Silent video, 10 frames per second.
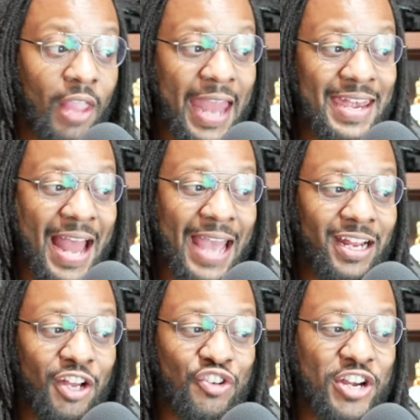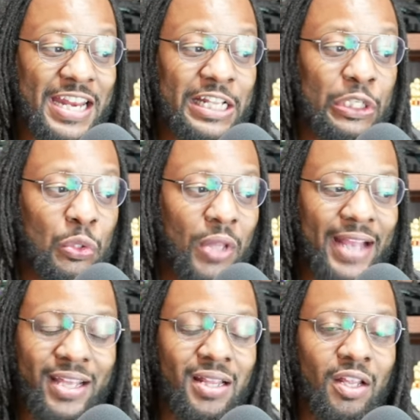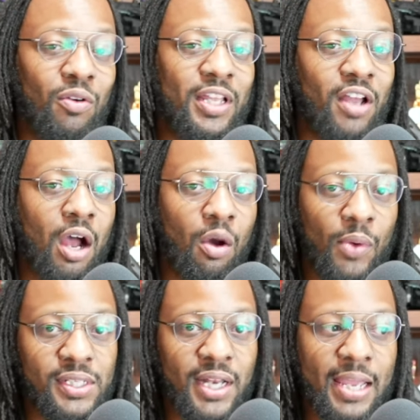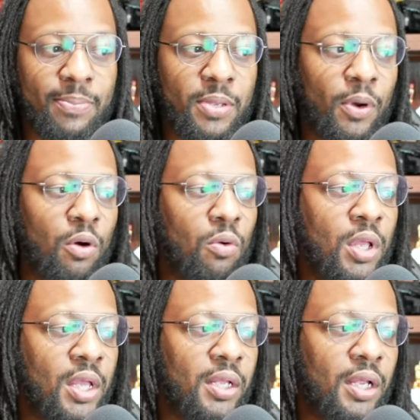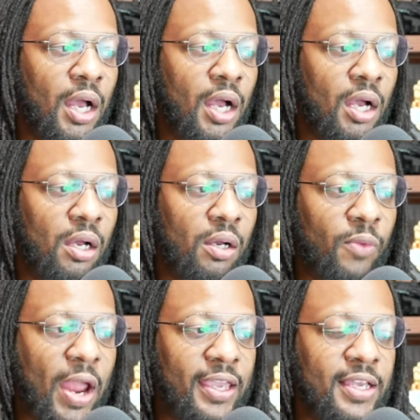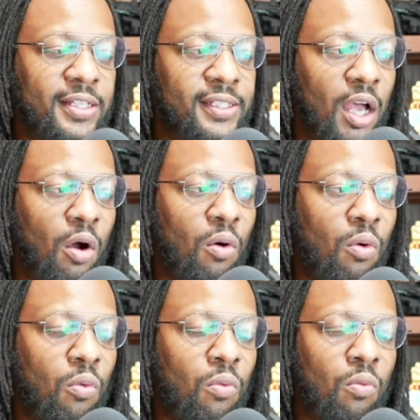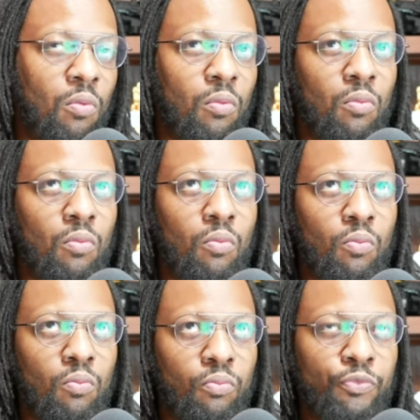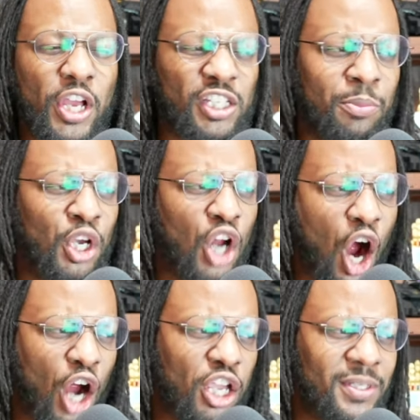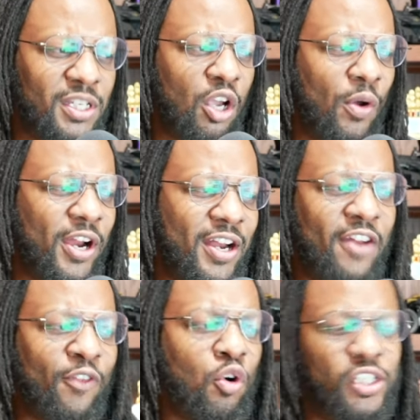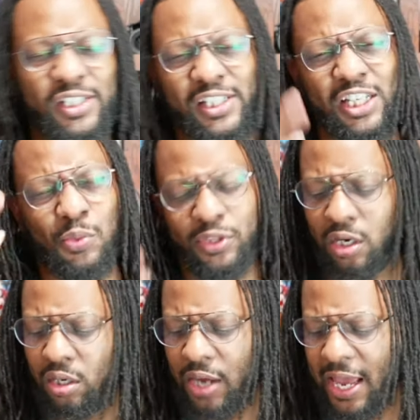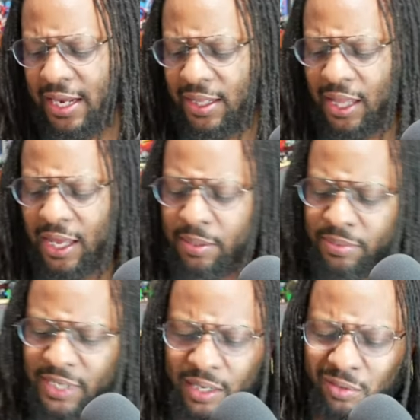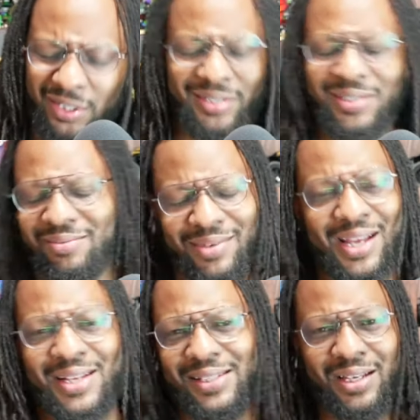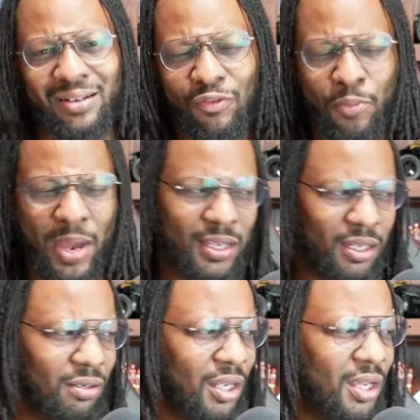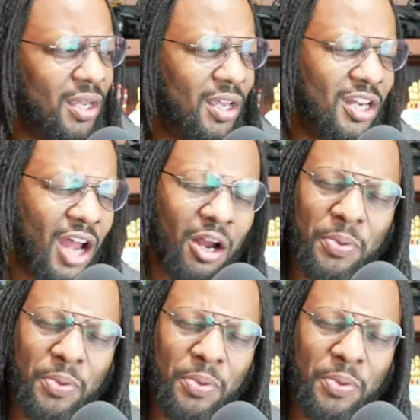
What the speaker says: At 982, like, they literally are always in the AP poll ranking. And so there's some good arguments can go in there. And then, of course, a six with their eight claim titles. It just, like I said, everybody can, it all